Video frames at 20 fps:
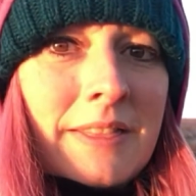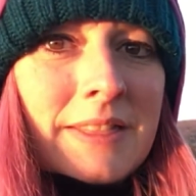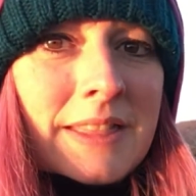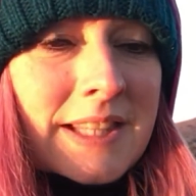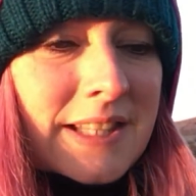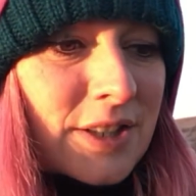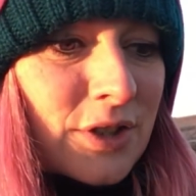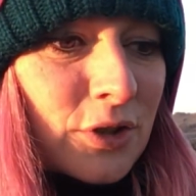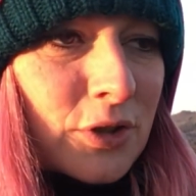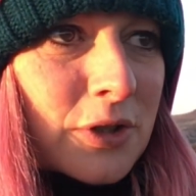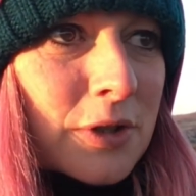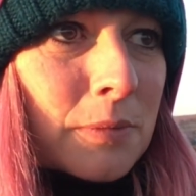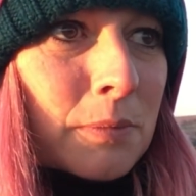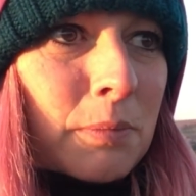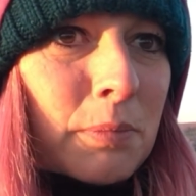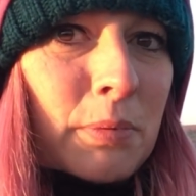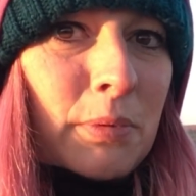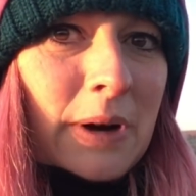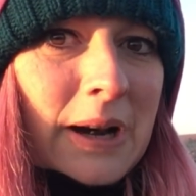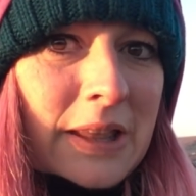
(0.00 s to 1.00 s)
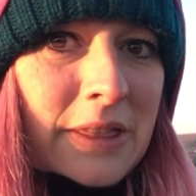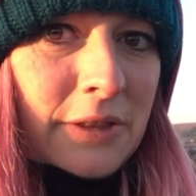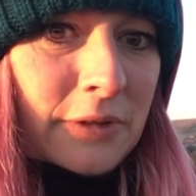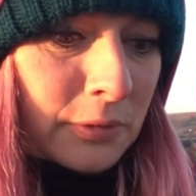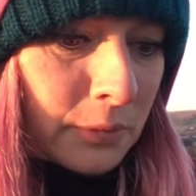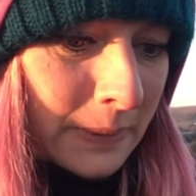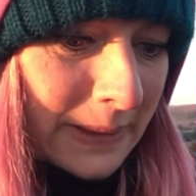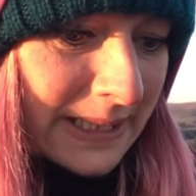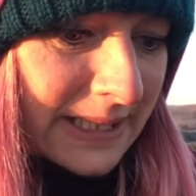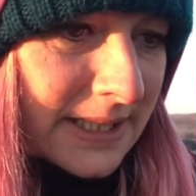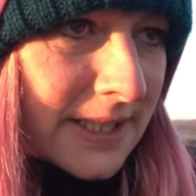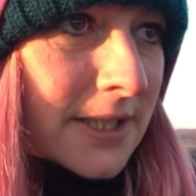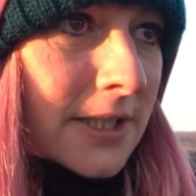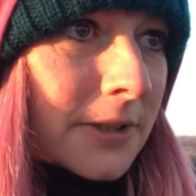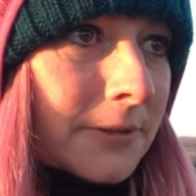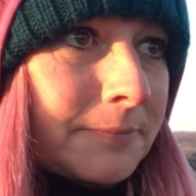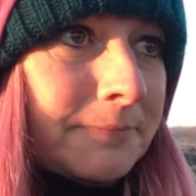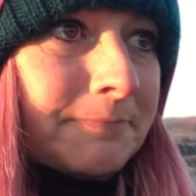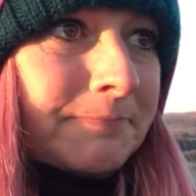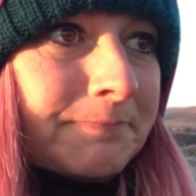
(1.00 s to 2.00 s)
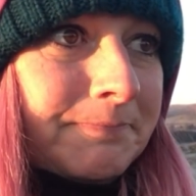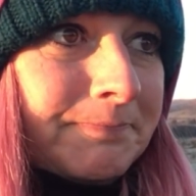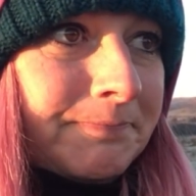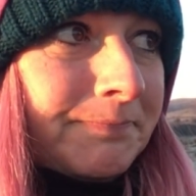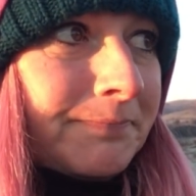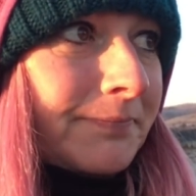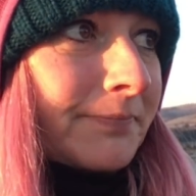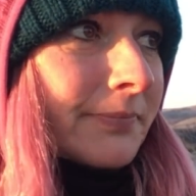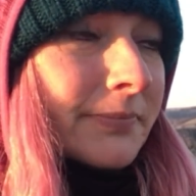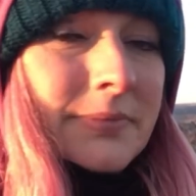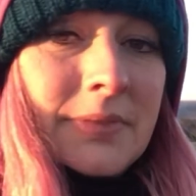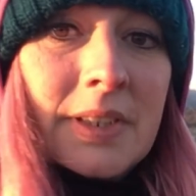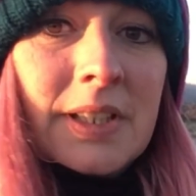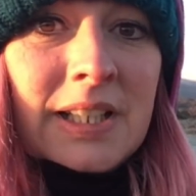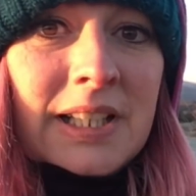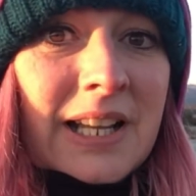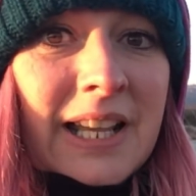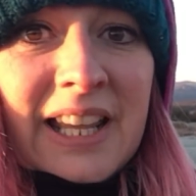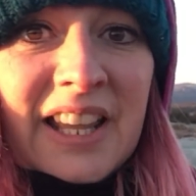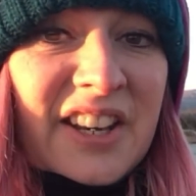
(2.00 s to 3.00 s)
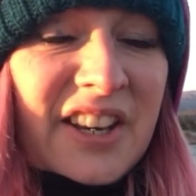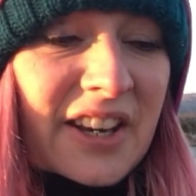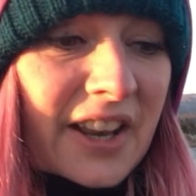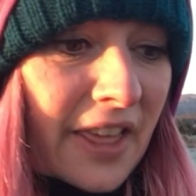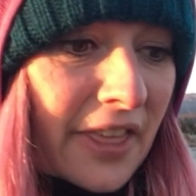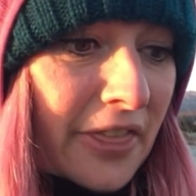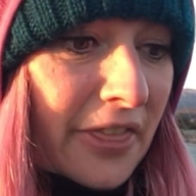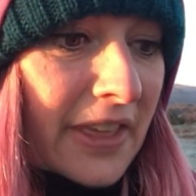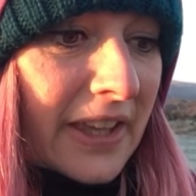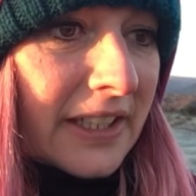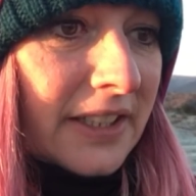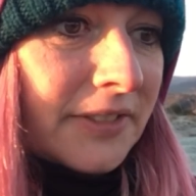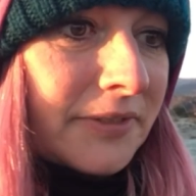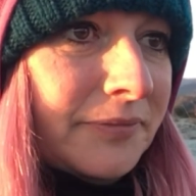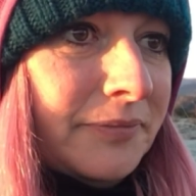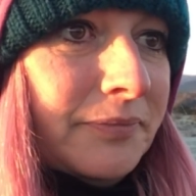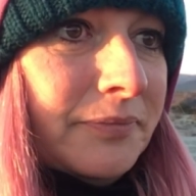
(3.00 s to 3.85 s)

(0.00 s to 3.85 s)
There's not a breath of wind. Like nothing.